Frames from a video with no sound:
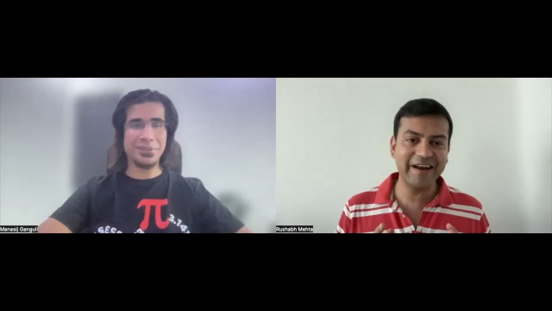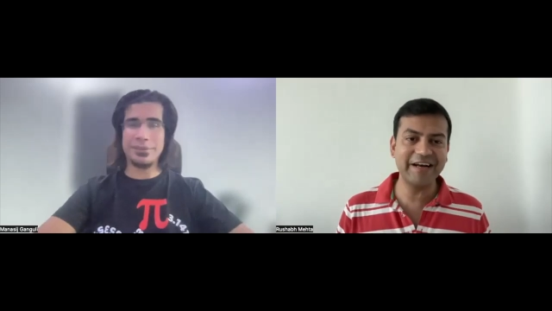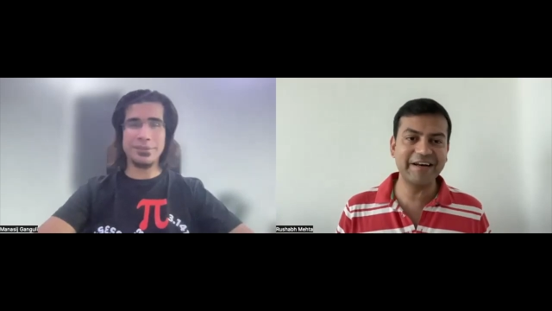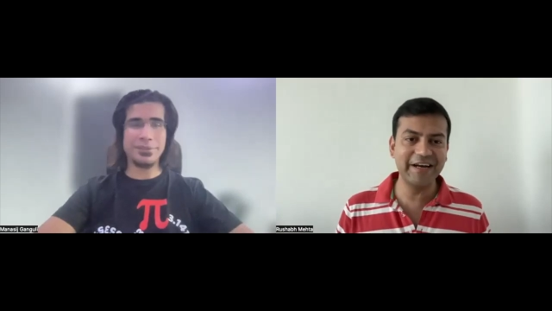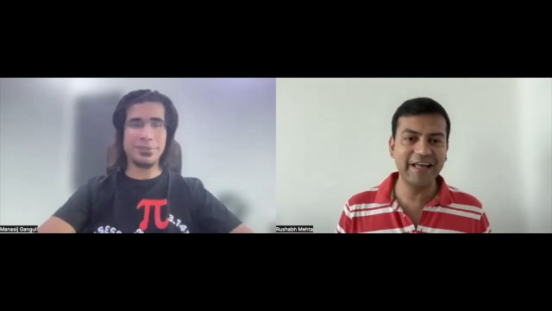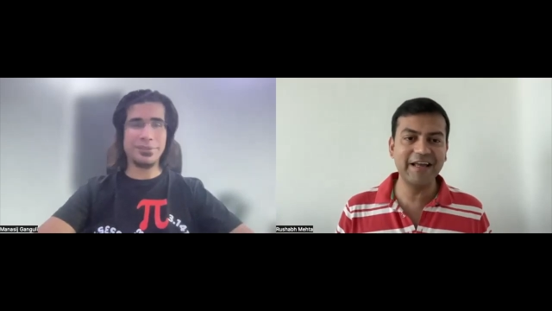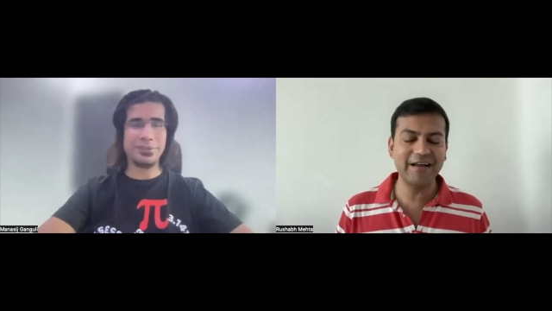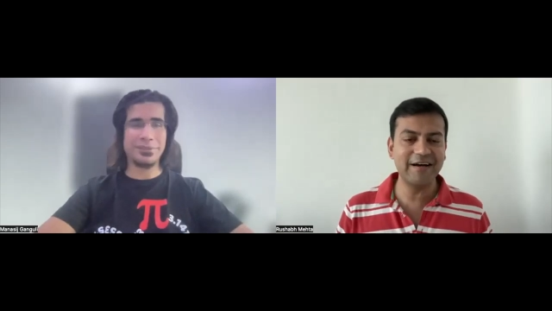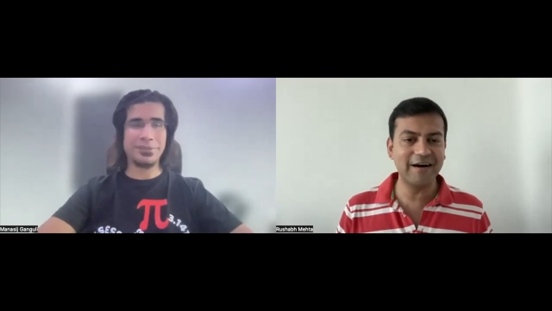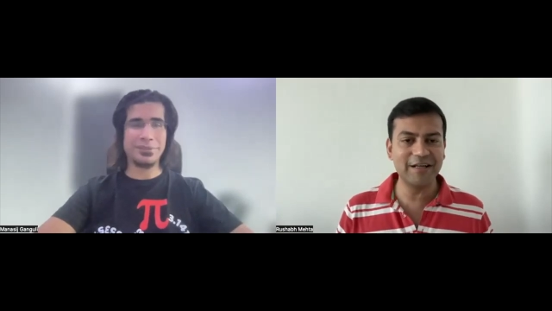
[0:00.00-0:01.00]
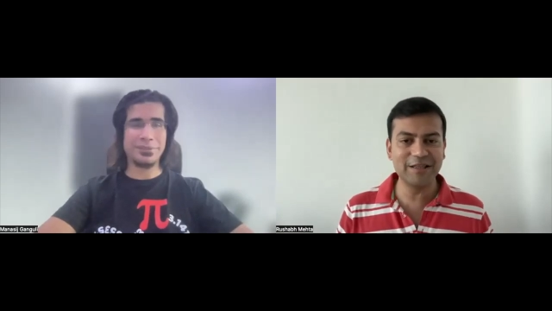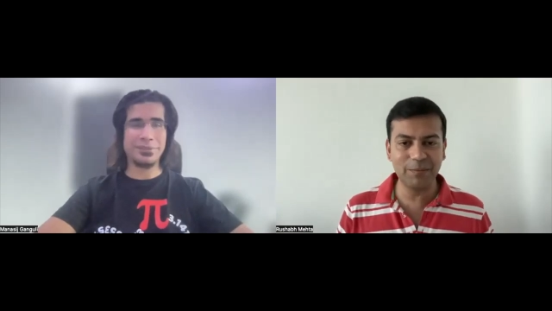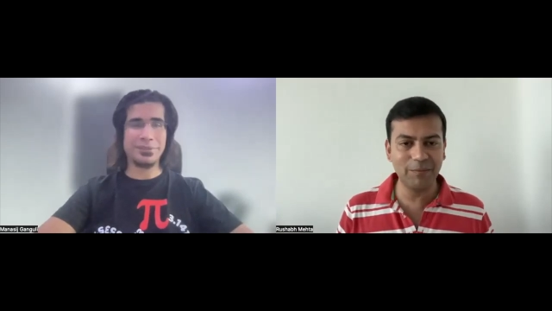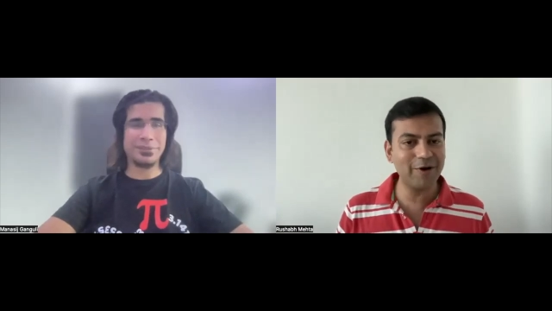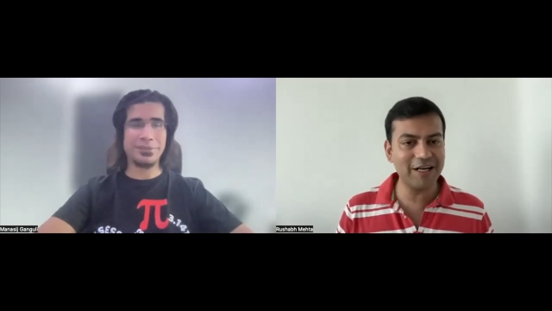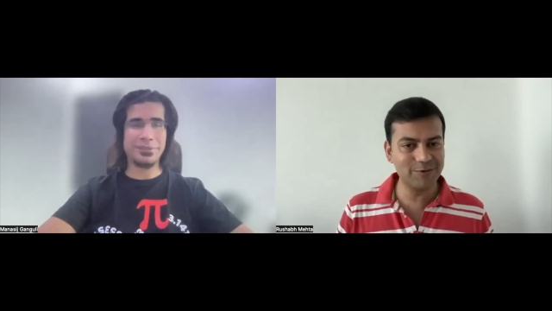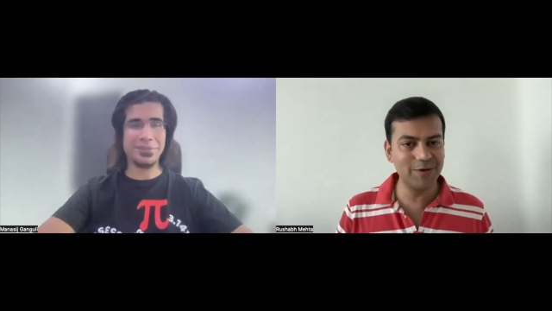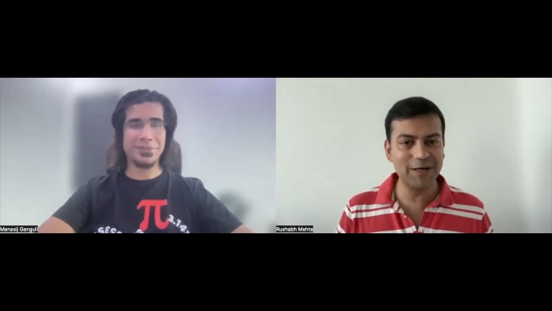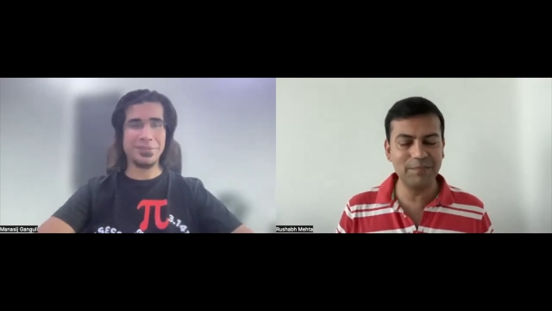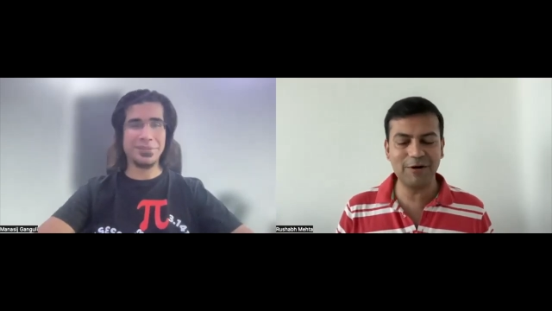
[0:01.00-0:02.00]
Speaker 1: great reading uh, the book
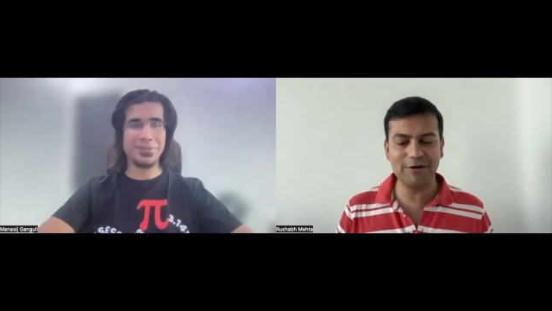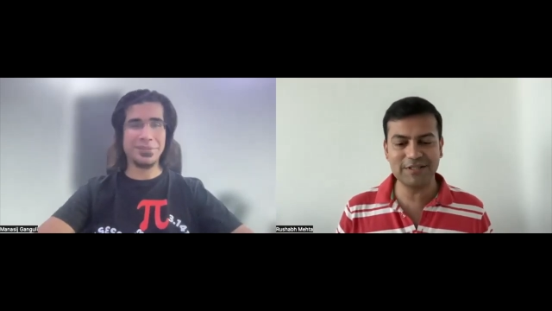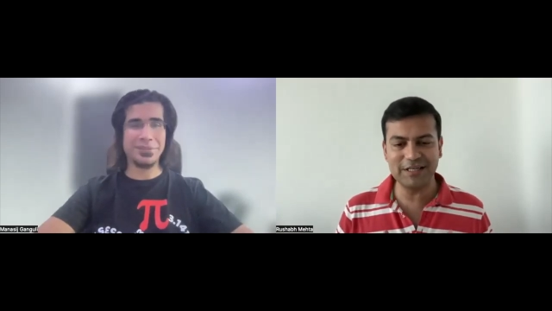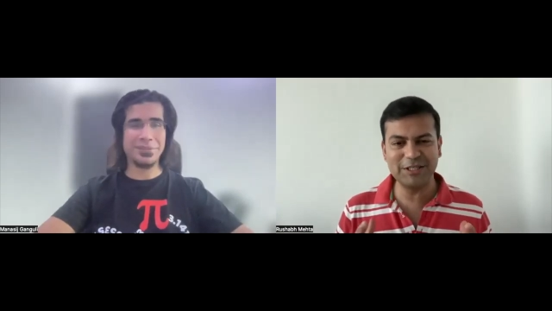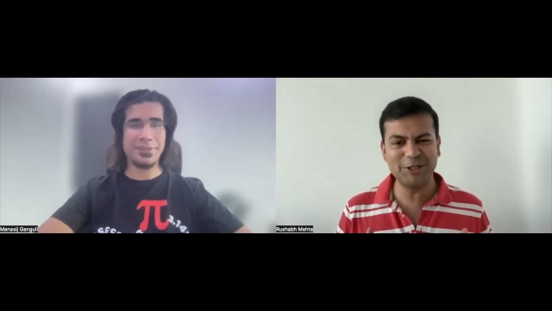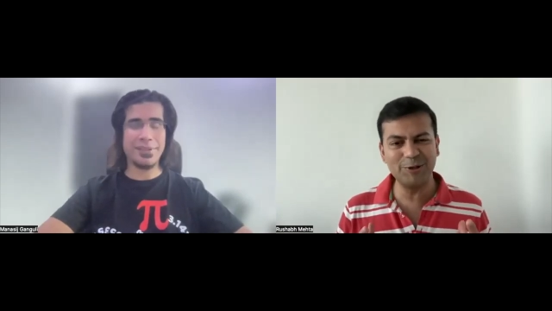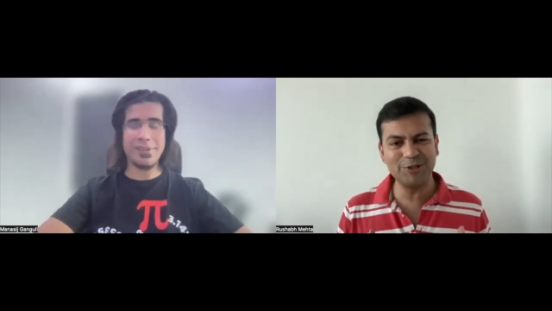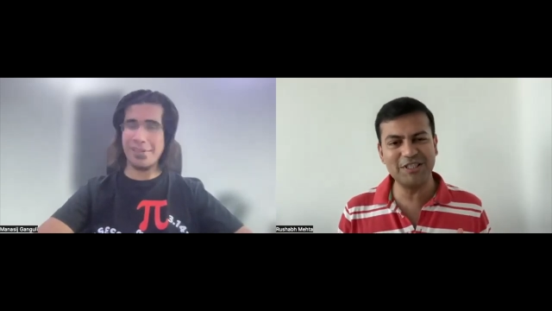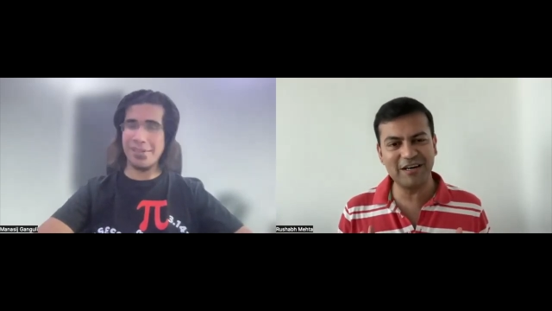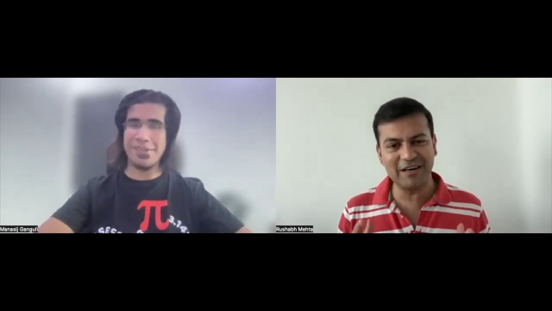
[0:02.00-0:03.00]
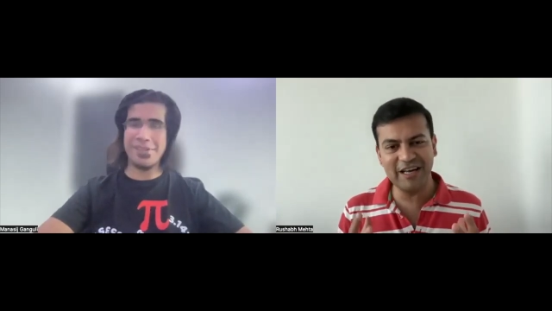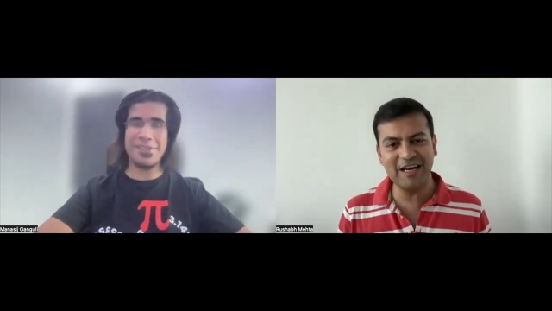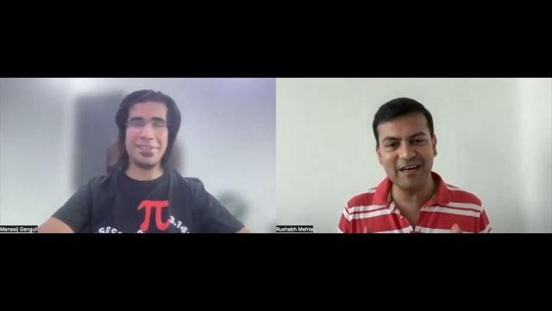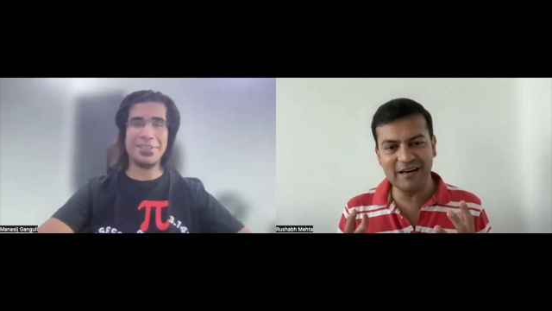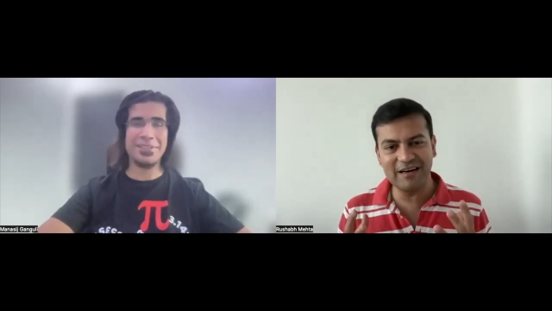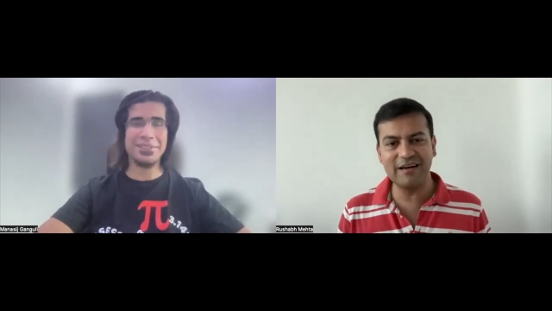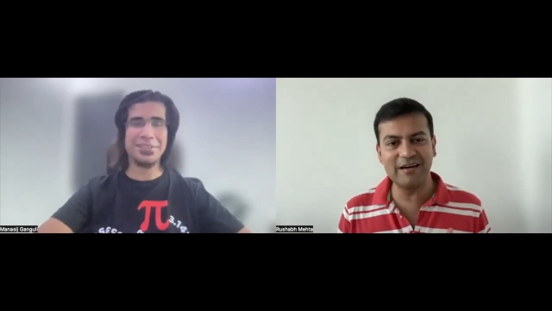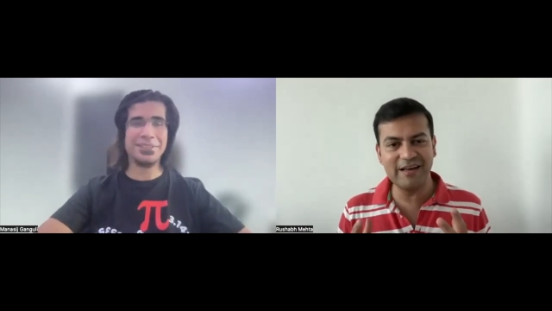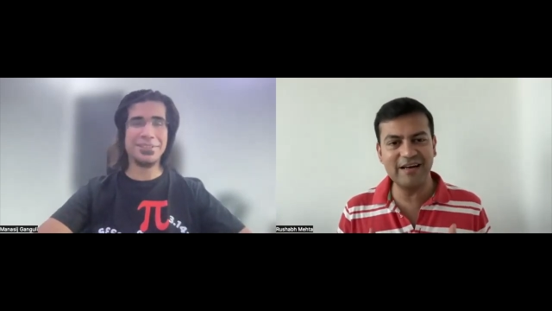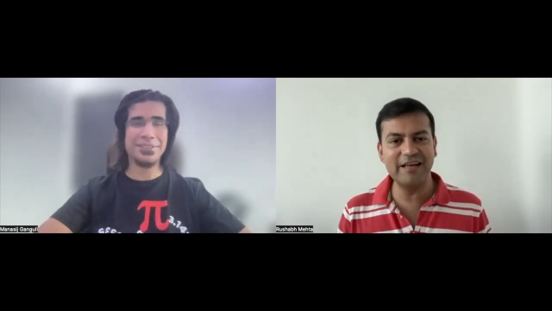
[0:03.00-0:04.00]
as well because it shows the real,
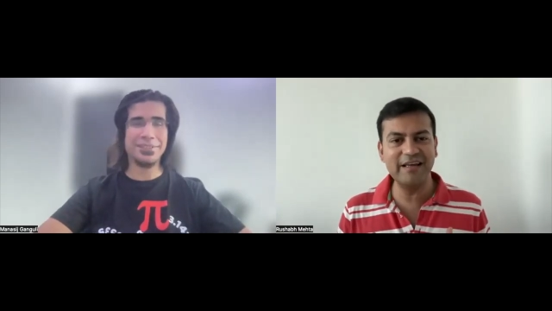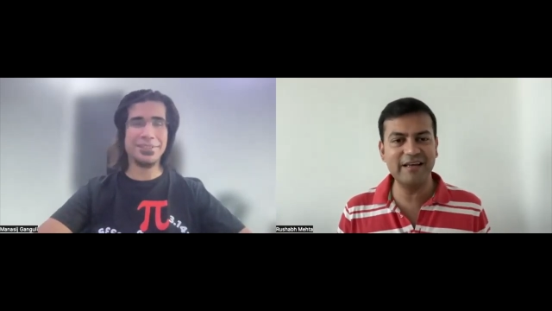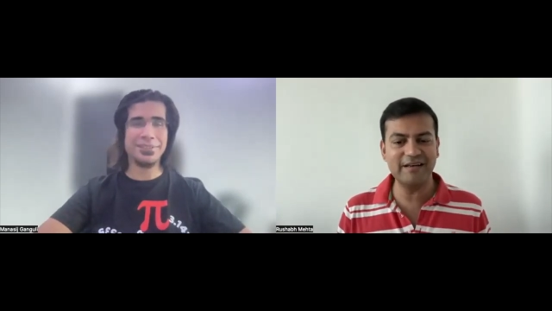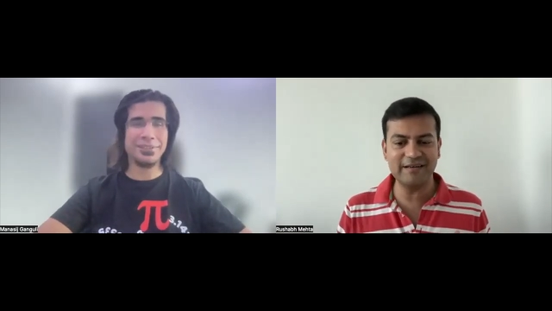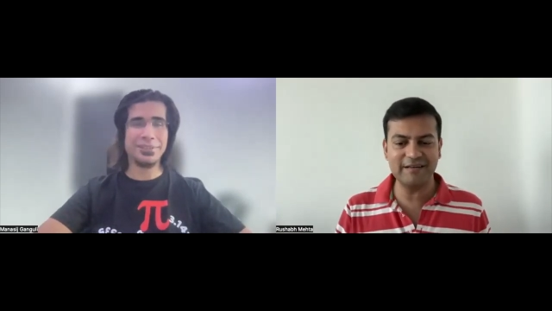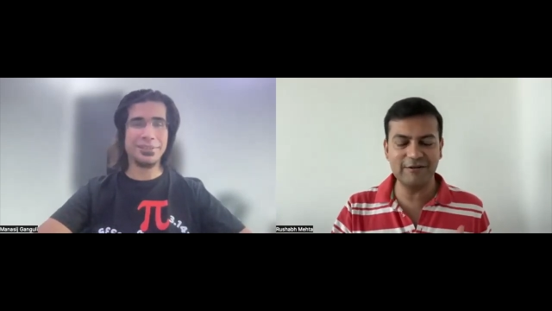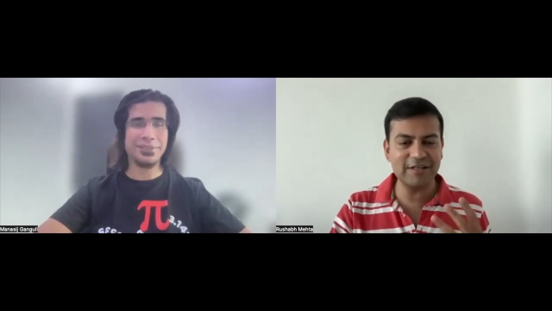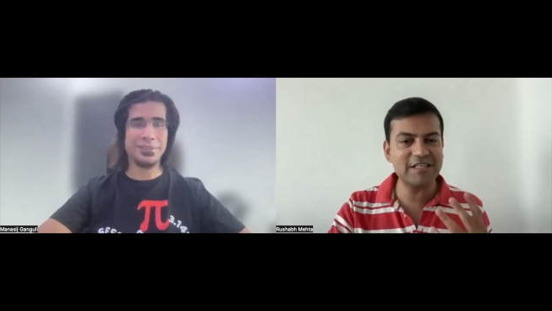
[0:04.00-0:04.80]
really, uh, you know, the